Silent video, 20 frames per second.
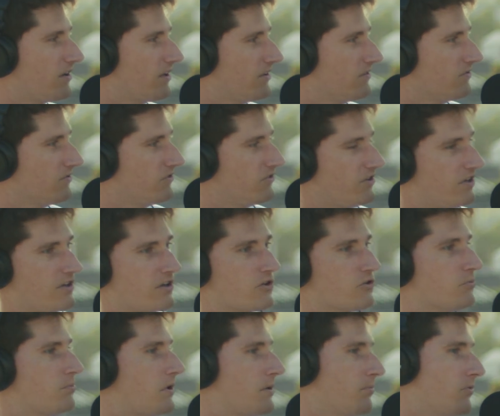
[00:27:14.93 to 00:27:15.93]
and seeing
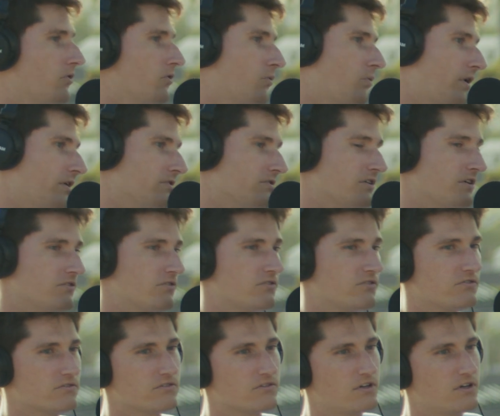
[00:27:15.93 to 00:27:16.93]
other people, whether
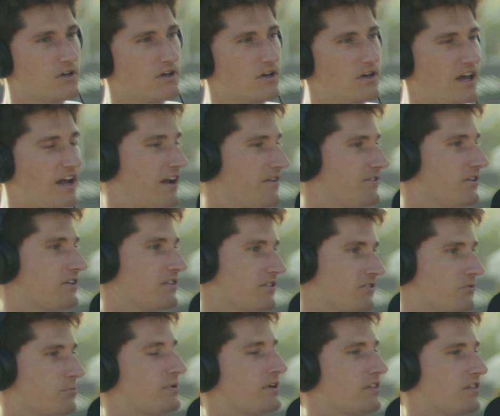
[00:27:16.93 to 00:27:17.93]
it's, and I feel like this
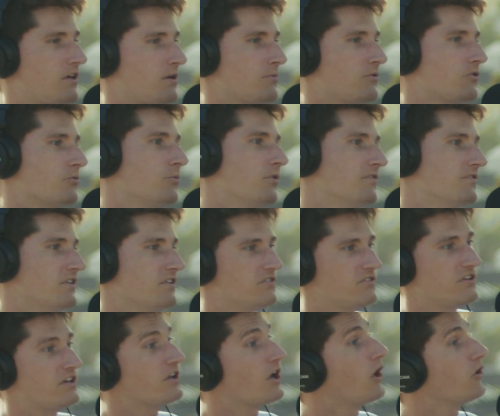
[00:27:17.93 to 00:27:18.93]
is a big theme in your movie,
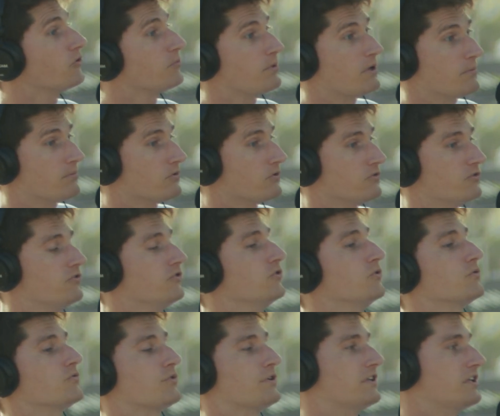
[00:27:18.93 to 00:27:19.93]
seeing other people
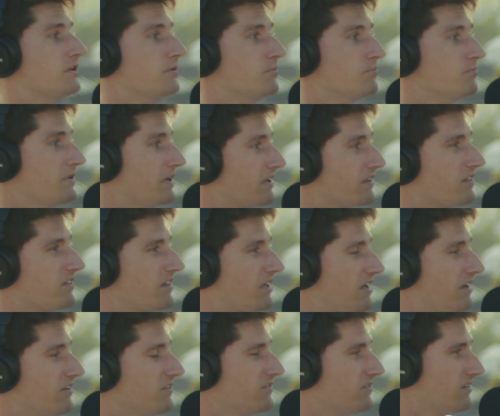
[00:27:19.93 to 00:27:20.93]
do really big
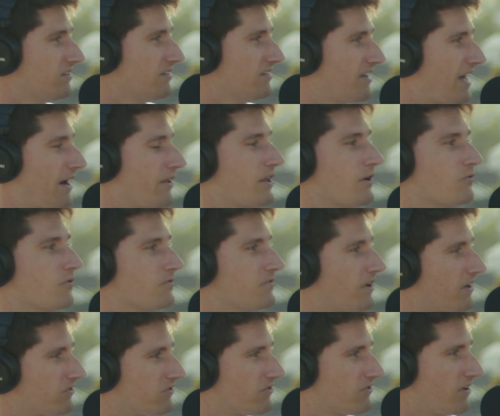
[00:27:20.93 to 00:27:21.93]
things and how that
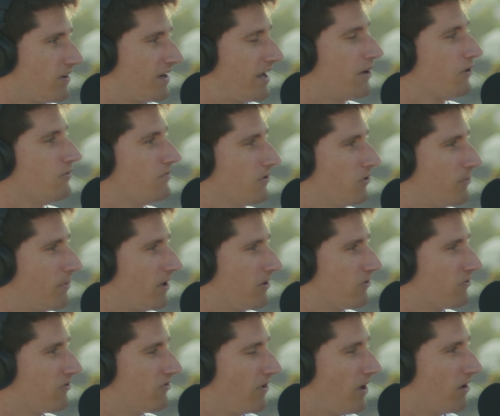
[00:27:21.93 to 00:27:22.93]
reflects on how you feel about
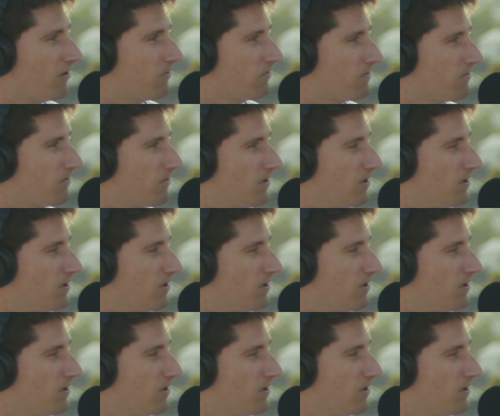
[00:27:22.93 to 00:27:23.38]
yourself.